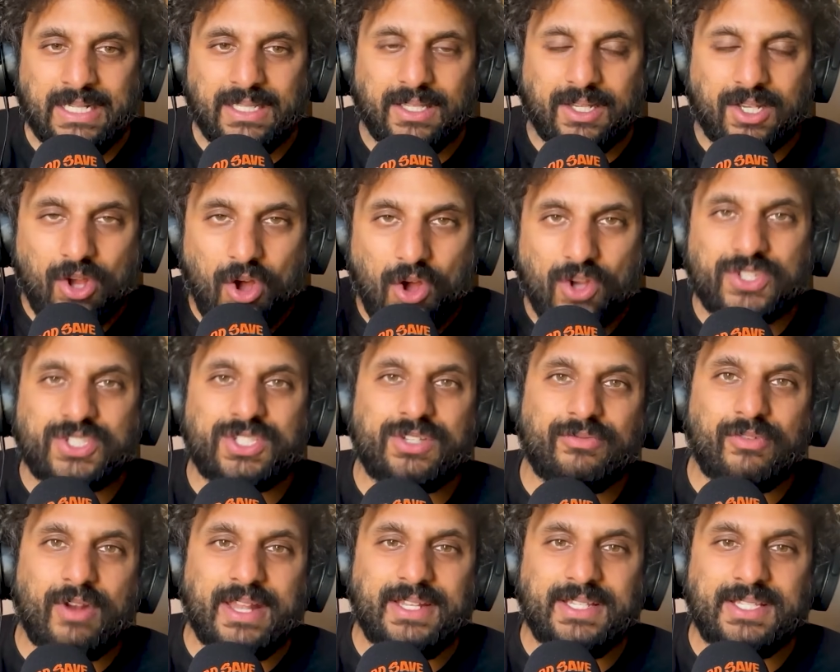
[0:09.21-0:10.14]
The cost
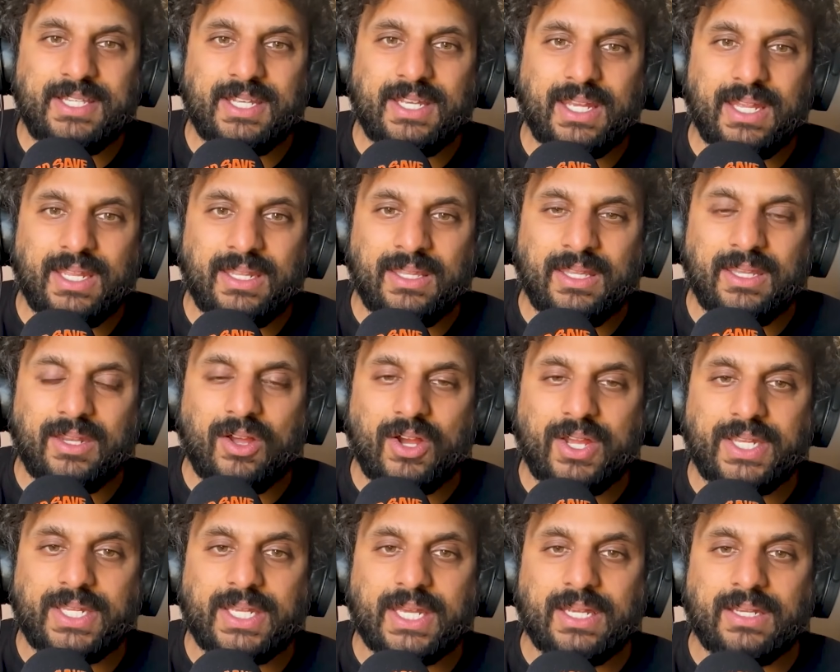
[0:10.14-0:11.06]
of renting in the
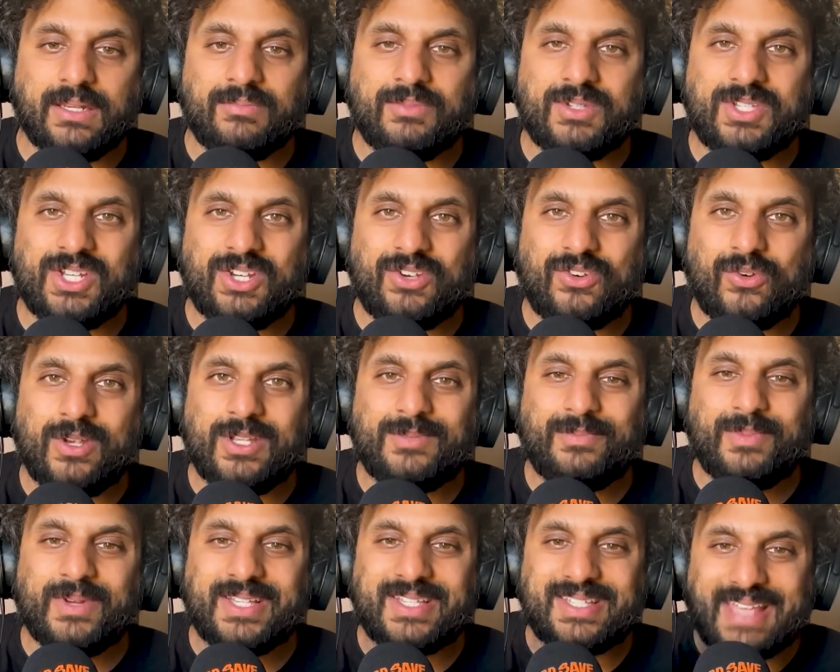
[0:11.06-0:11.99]
United Kingdom has
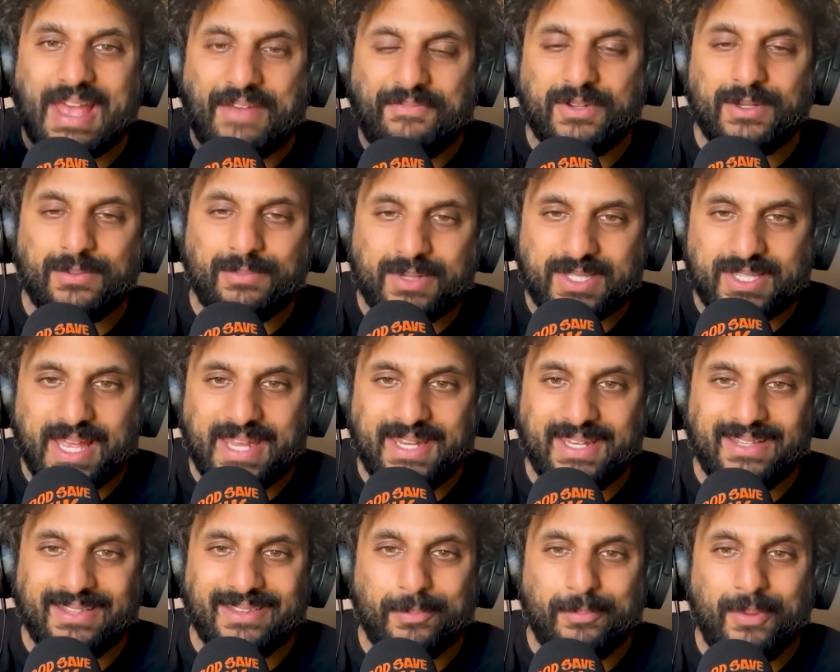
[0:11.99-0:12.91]
increased by
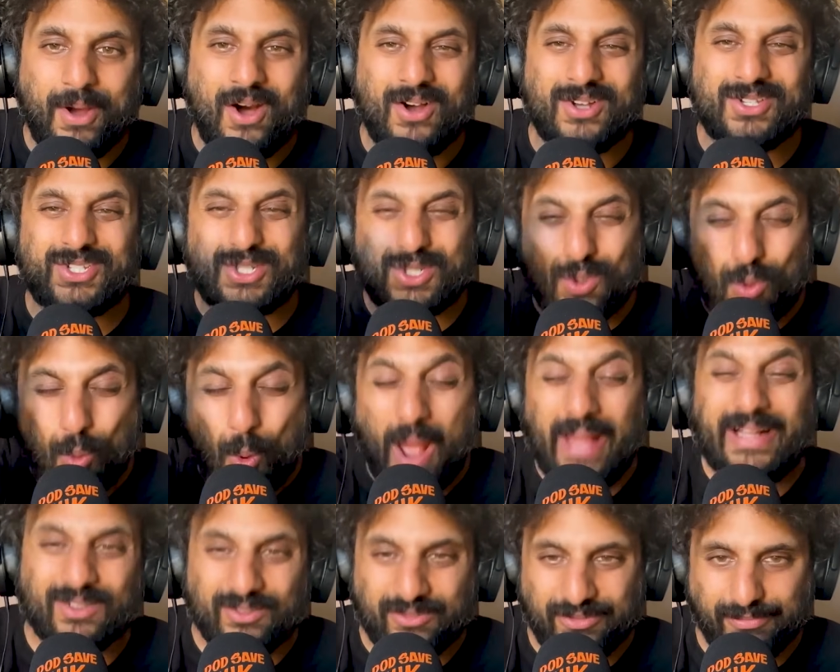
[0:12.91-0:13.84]
7% in the past
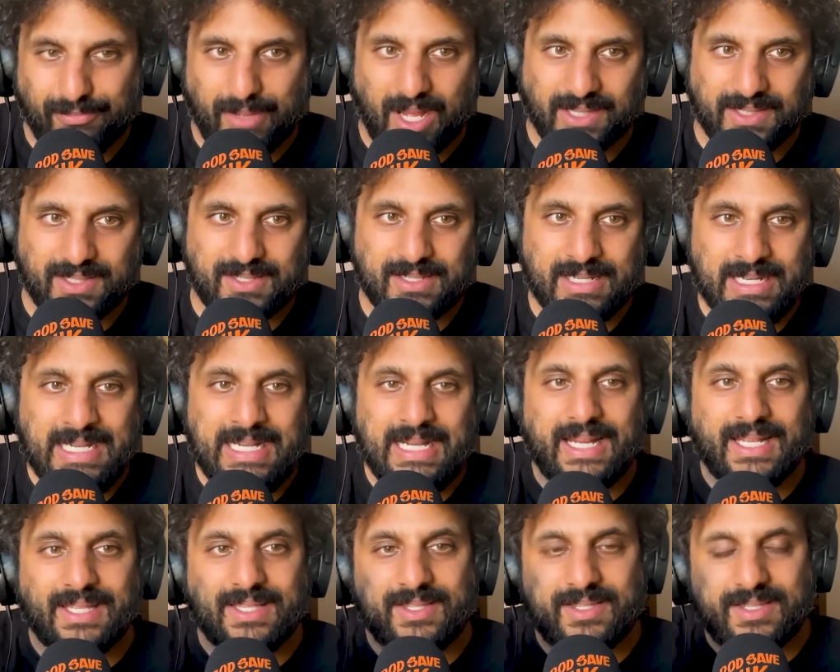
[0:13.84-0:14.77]
12 months,
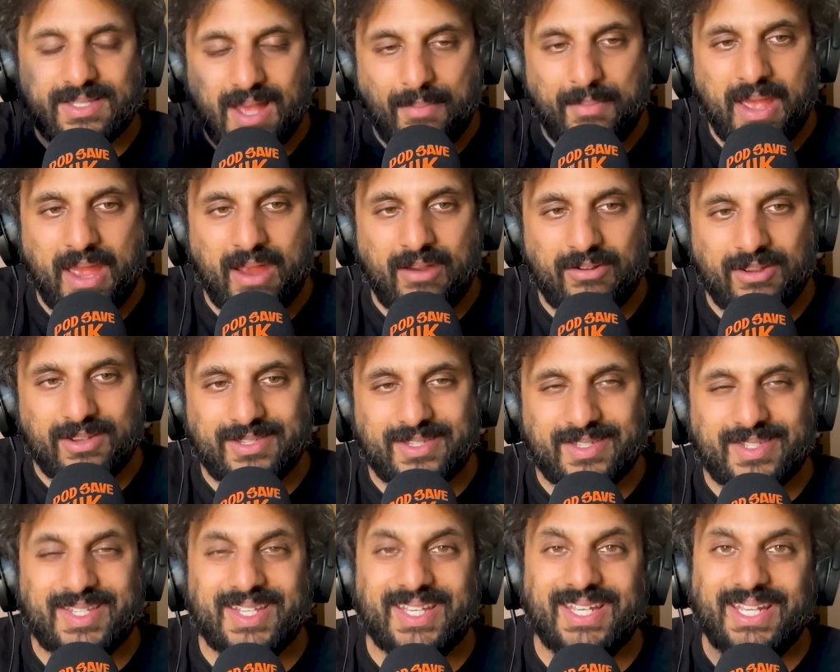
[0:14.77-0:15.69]
and some
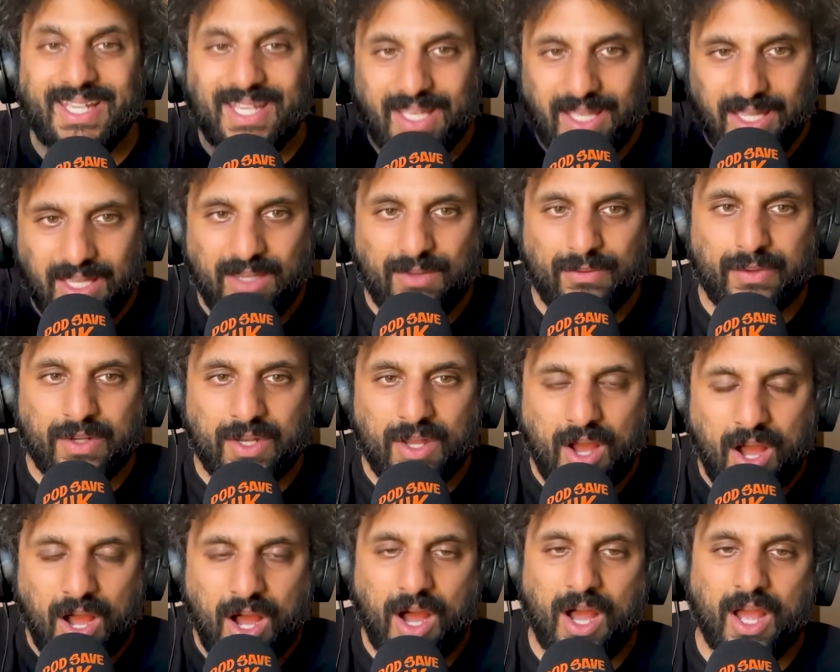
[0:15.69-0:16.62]
areas are seeing even
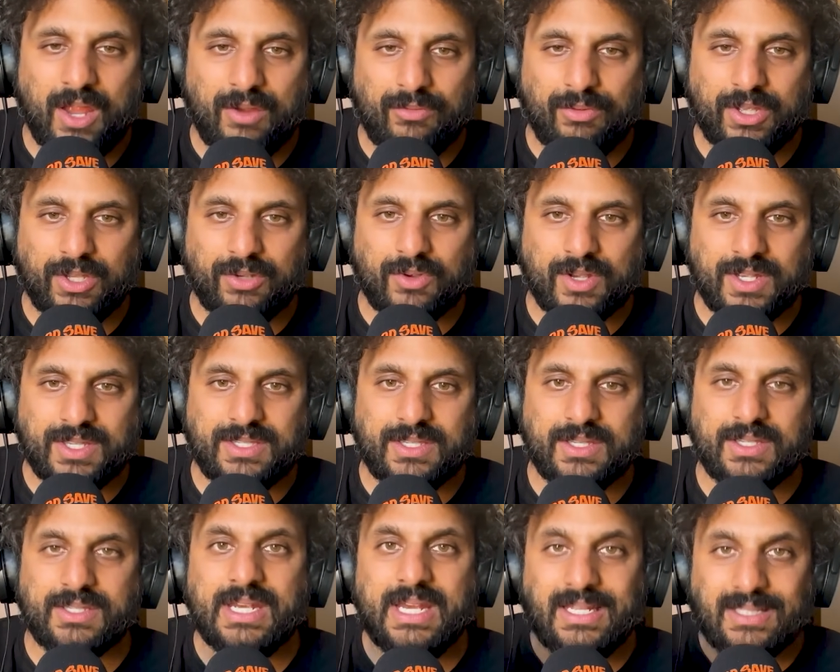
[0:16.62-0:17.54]
higher
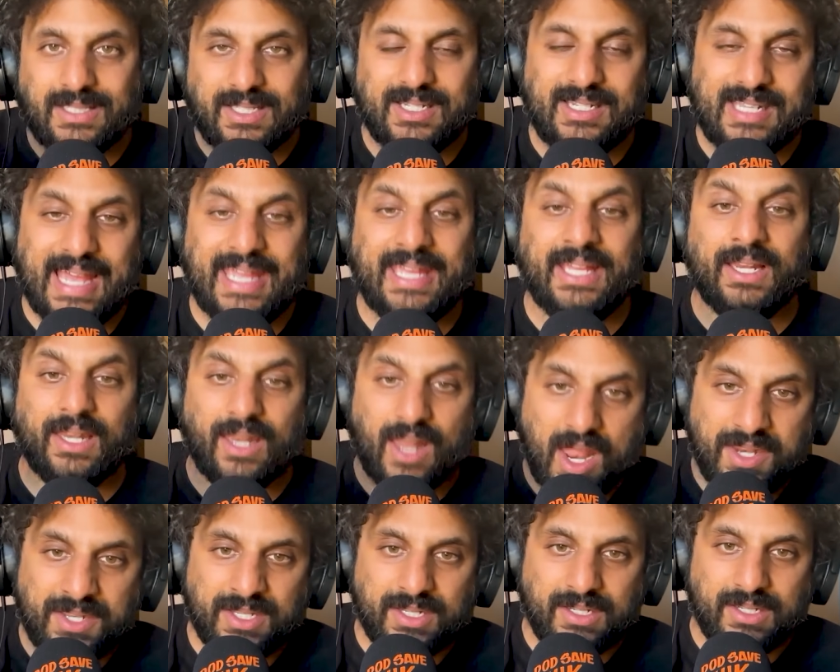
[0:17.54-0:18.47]
increases. Today,
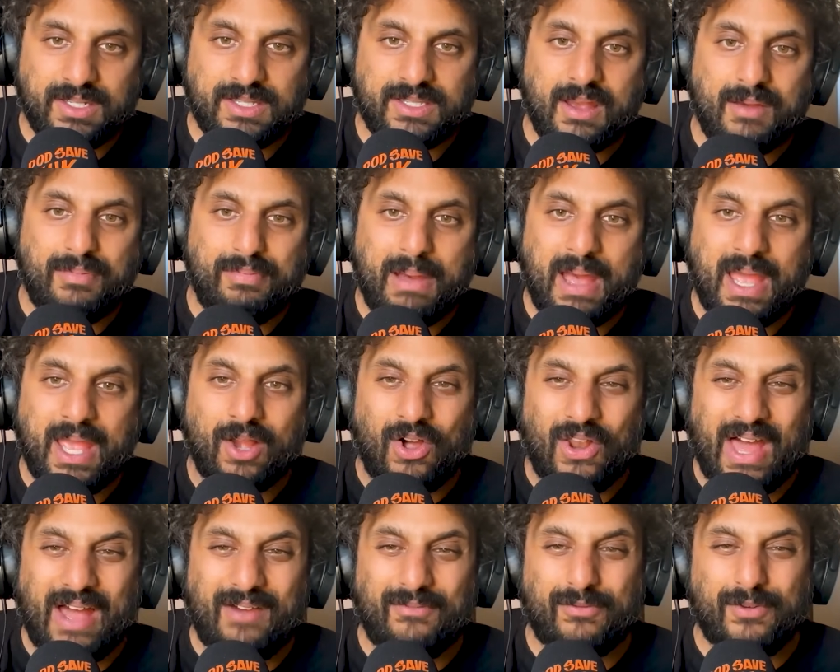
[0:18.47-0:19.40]
Londoners are paying
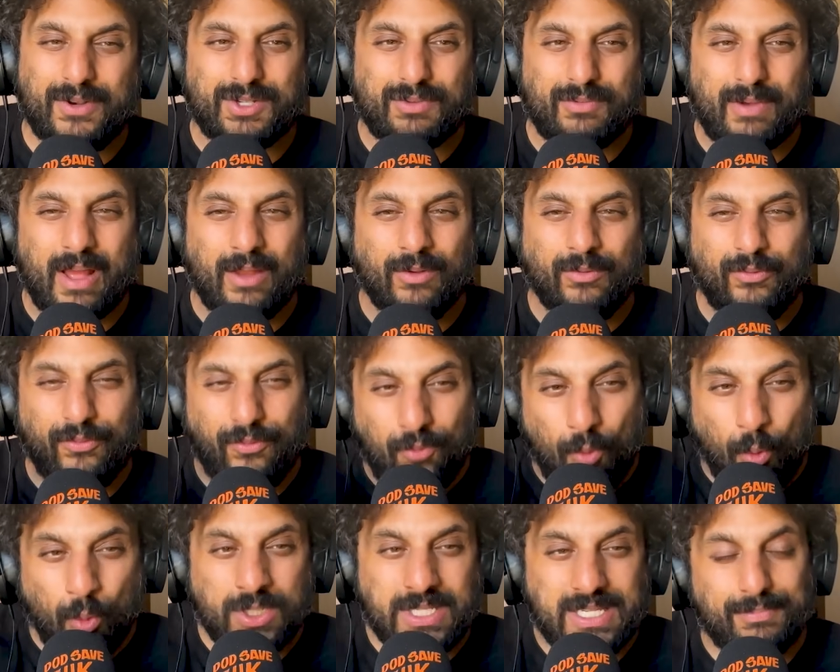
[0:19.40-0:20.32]
on average around
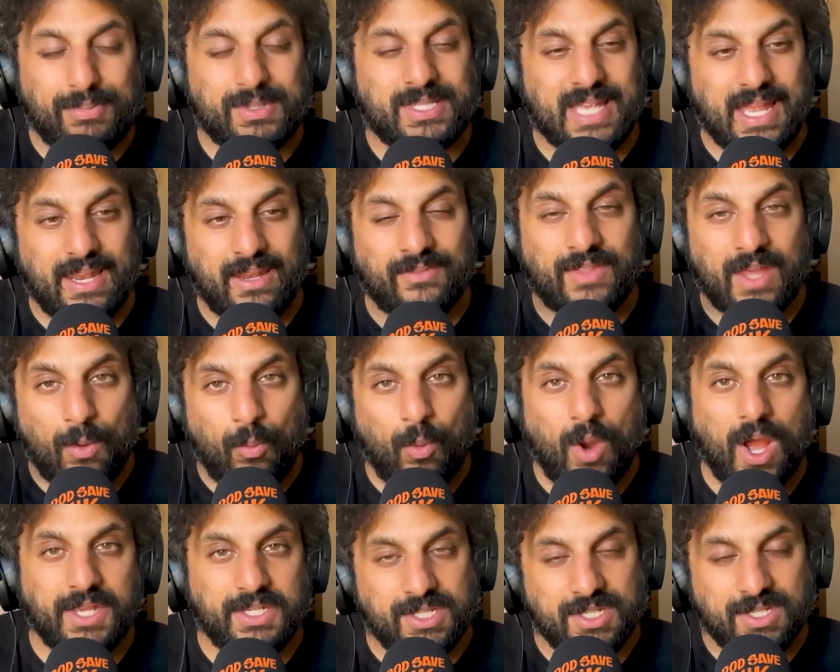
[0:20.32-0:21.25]
40% of their
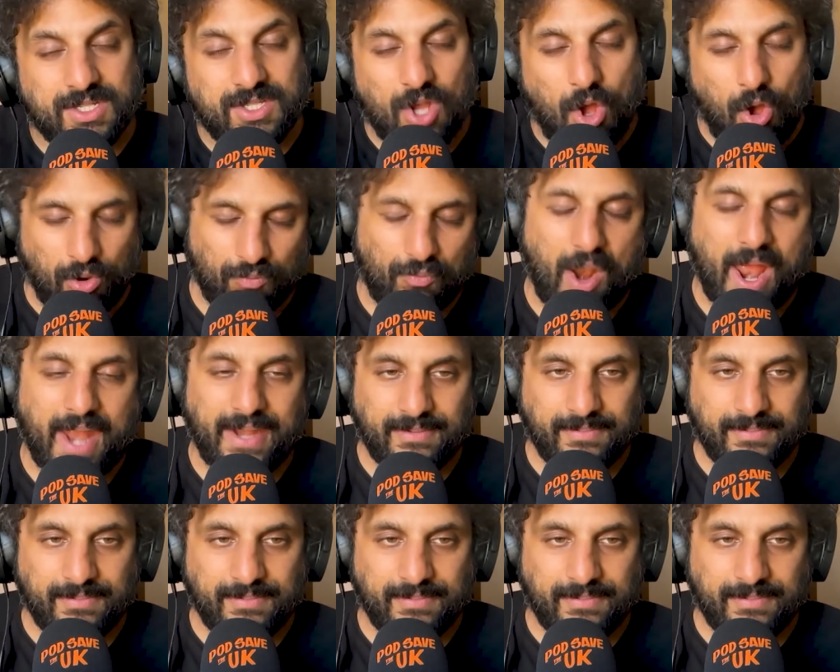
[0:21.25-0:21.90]
wages on rent.